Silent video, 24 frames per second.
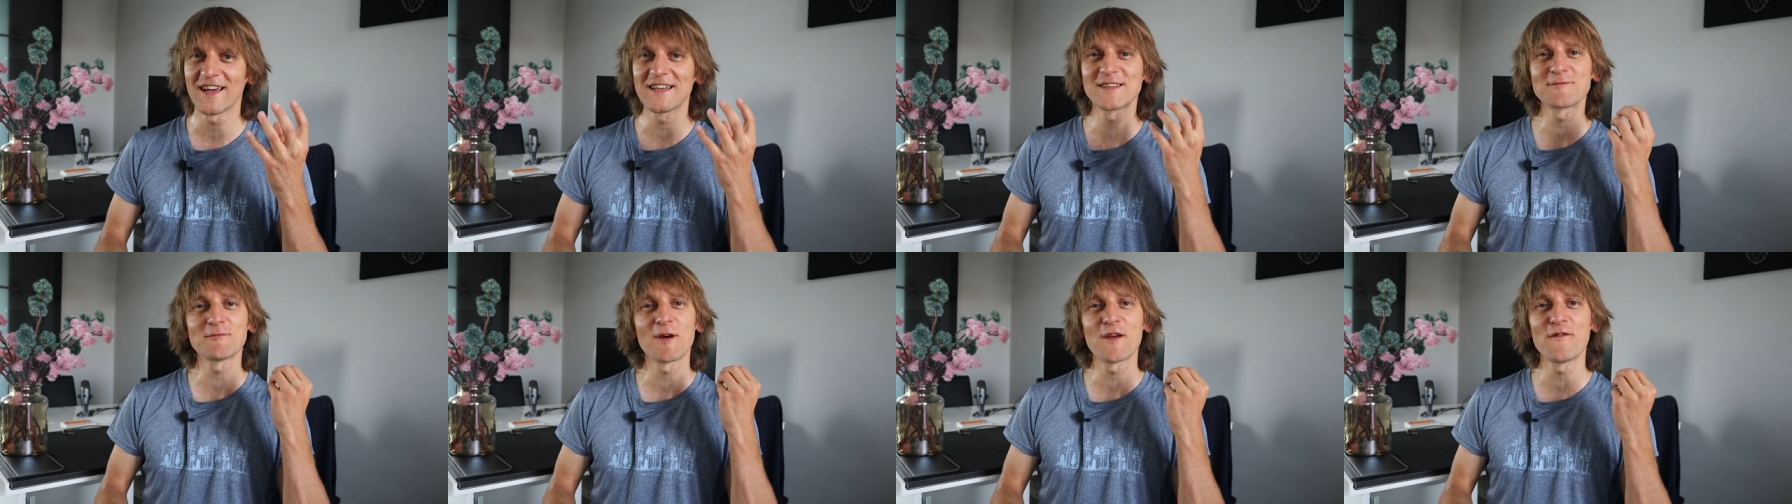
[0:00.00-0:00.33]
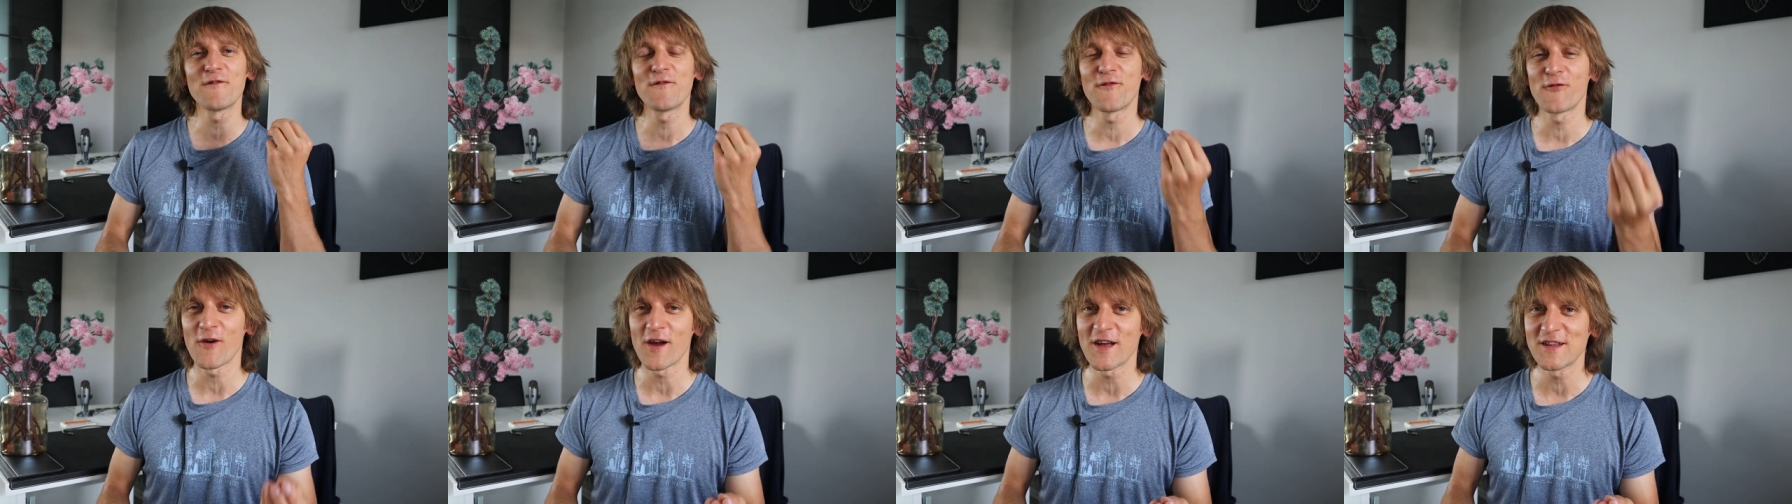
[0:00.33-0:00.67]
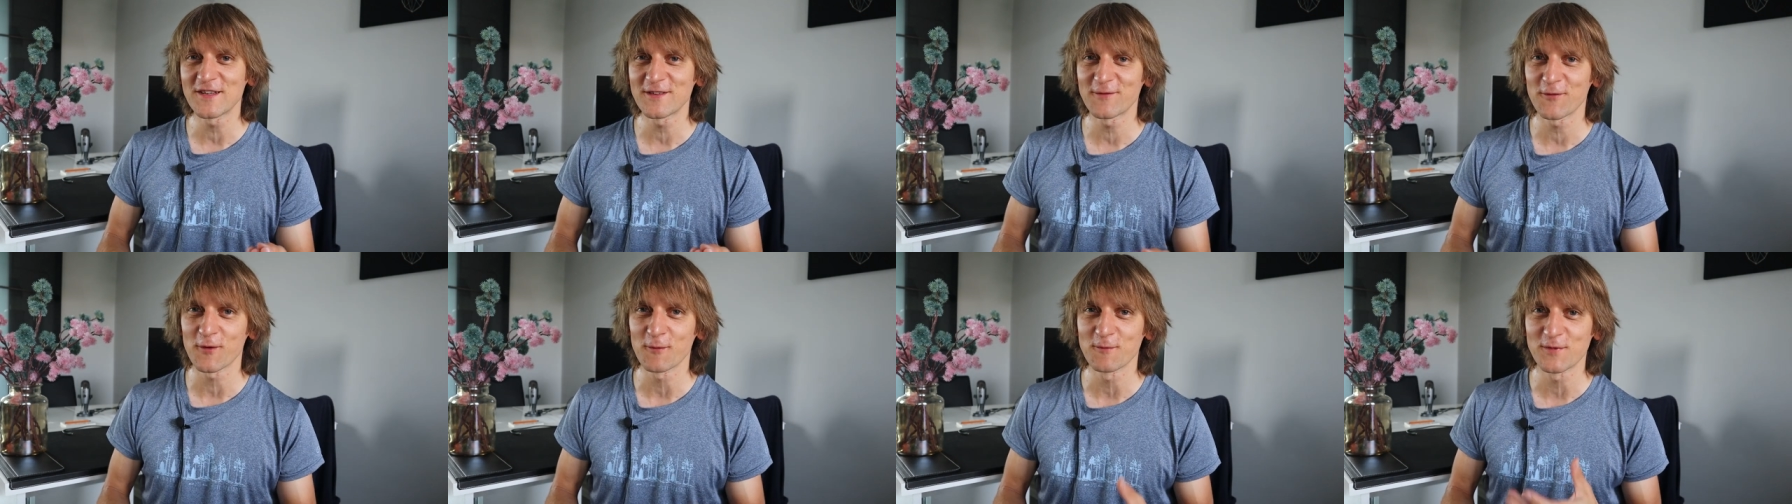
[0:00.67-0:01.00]
As my
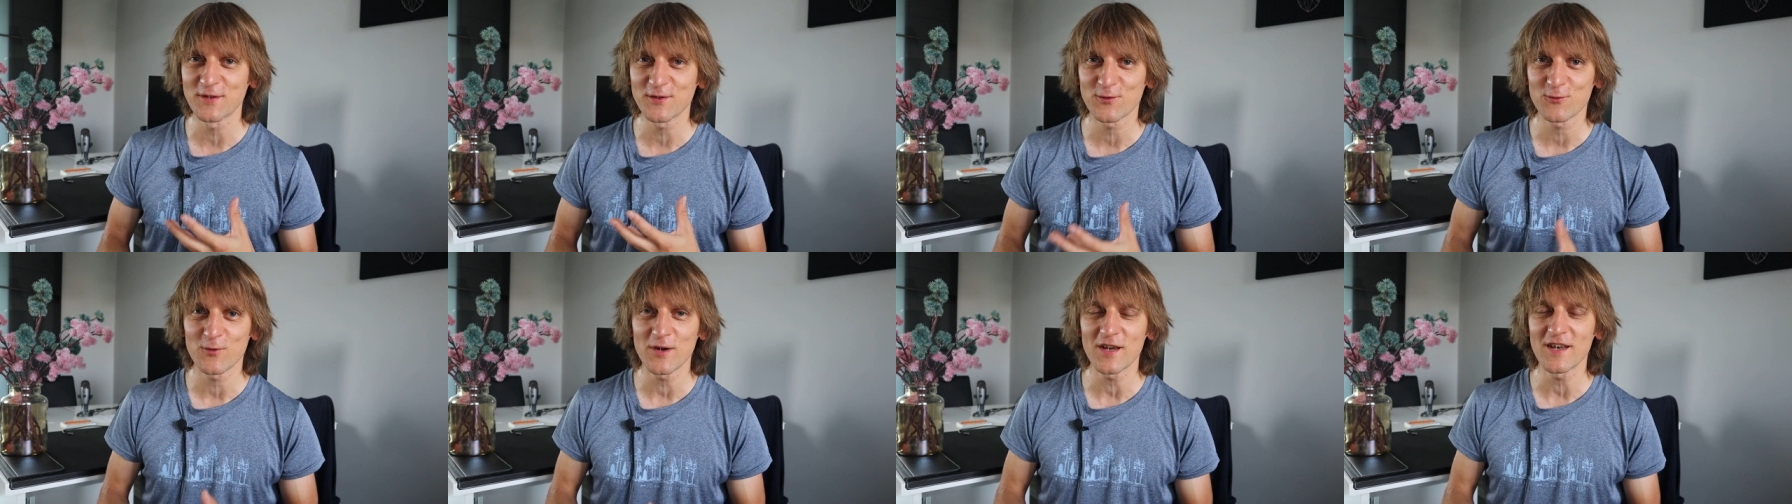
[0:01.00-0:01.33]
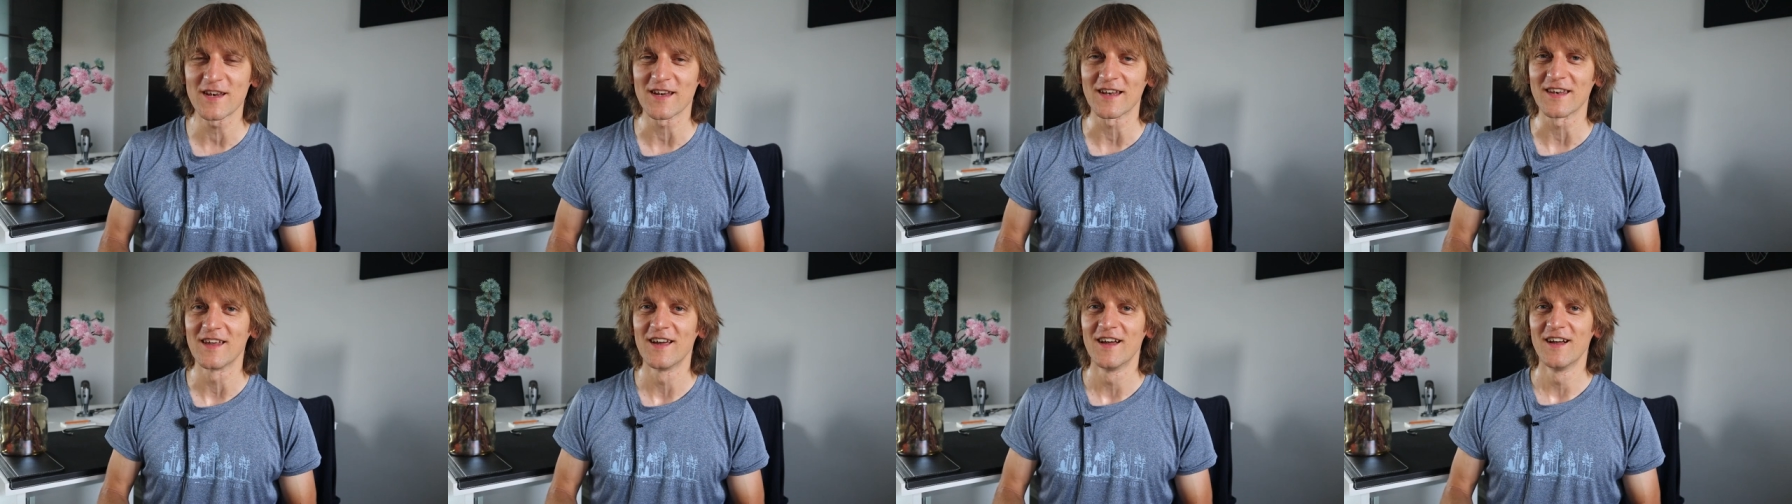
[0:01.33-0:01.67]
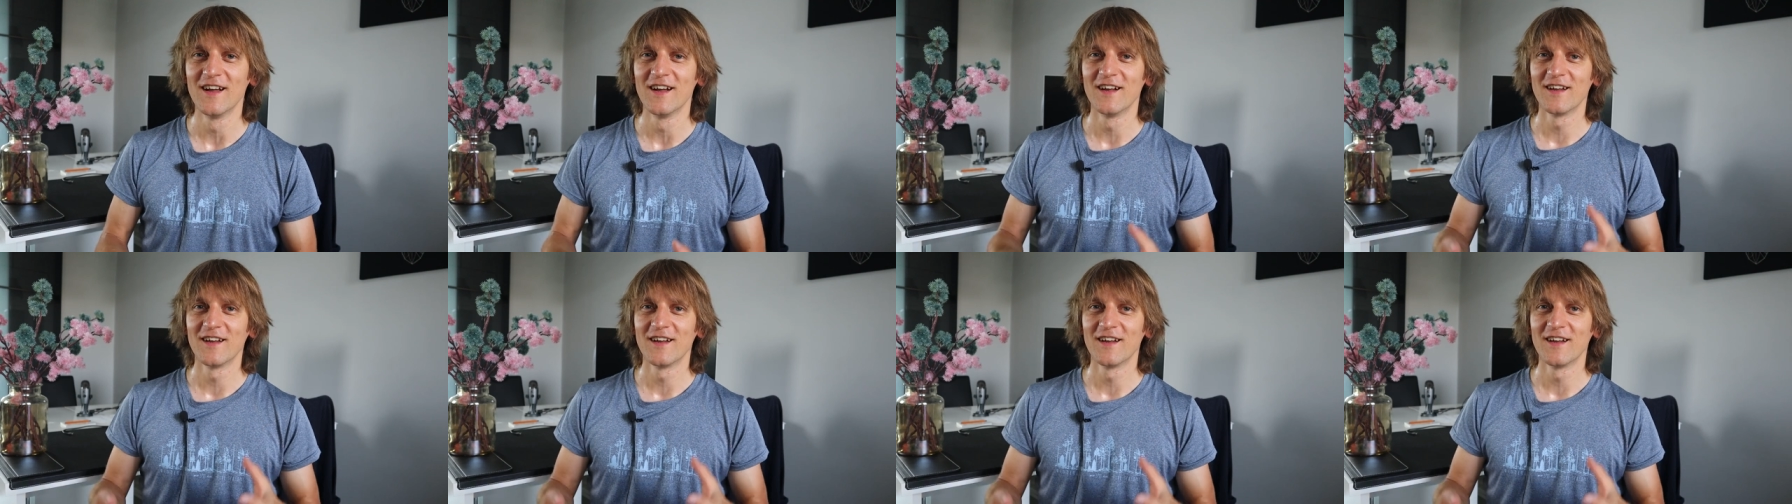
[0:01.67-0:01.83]
friends from Sweden